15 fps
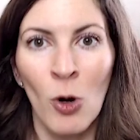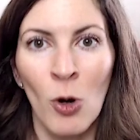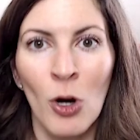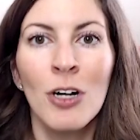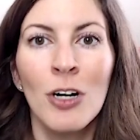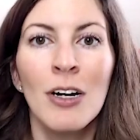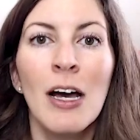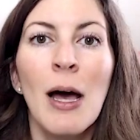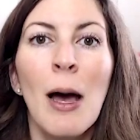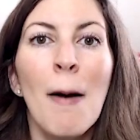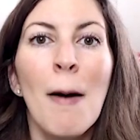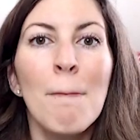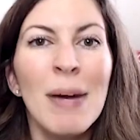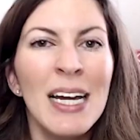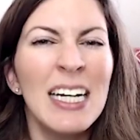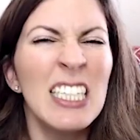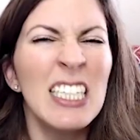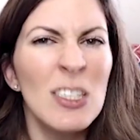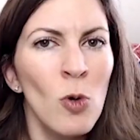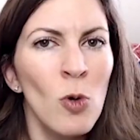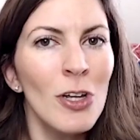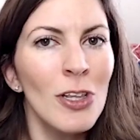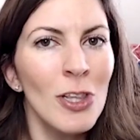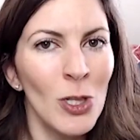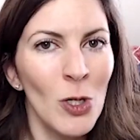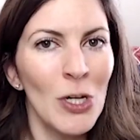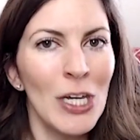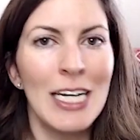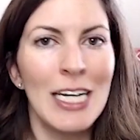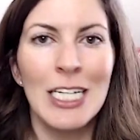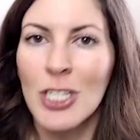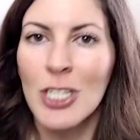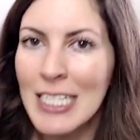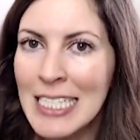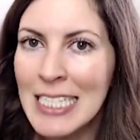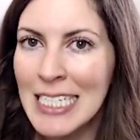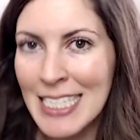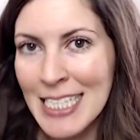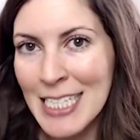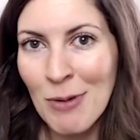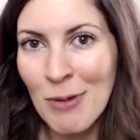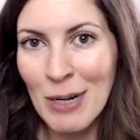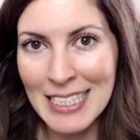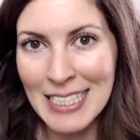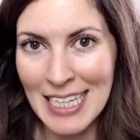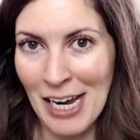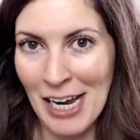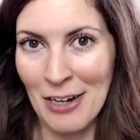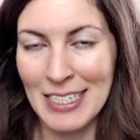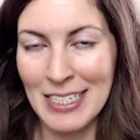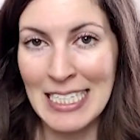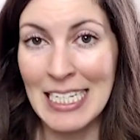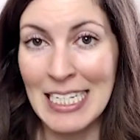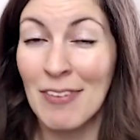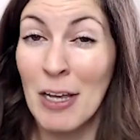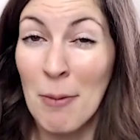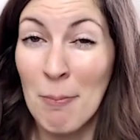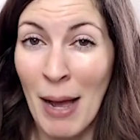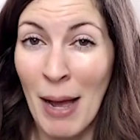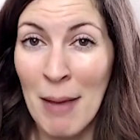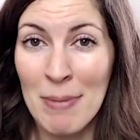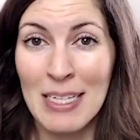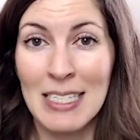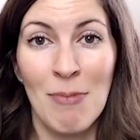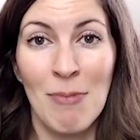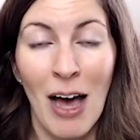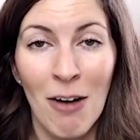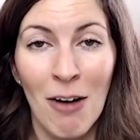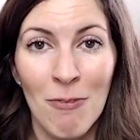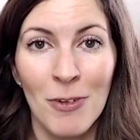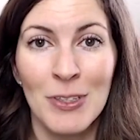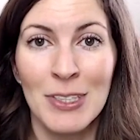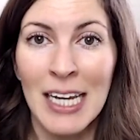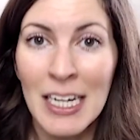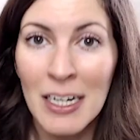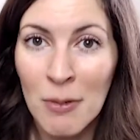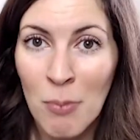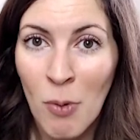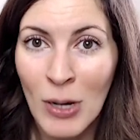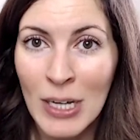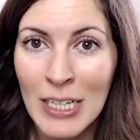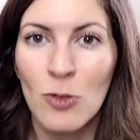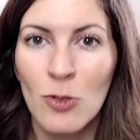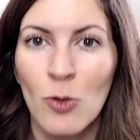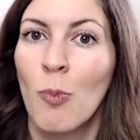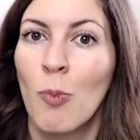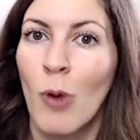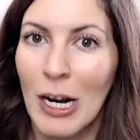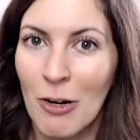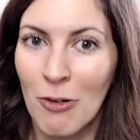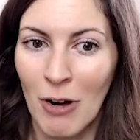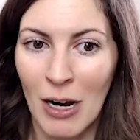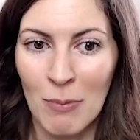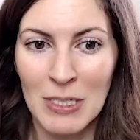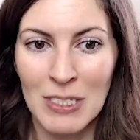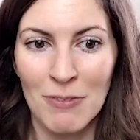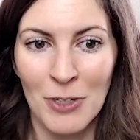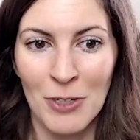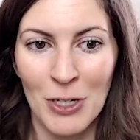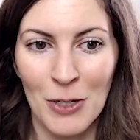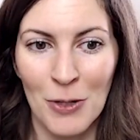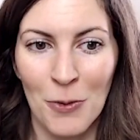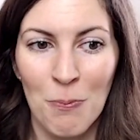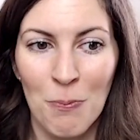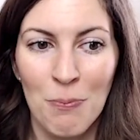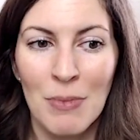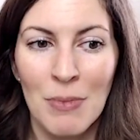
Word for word: work but it's worth looking just to see what's there to see if there might be some helpful data points or breadcrumbs for you.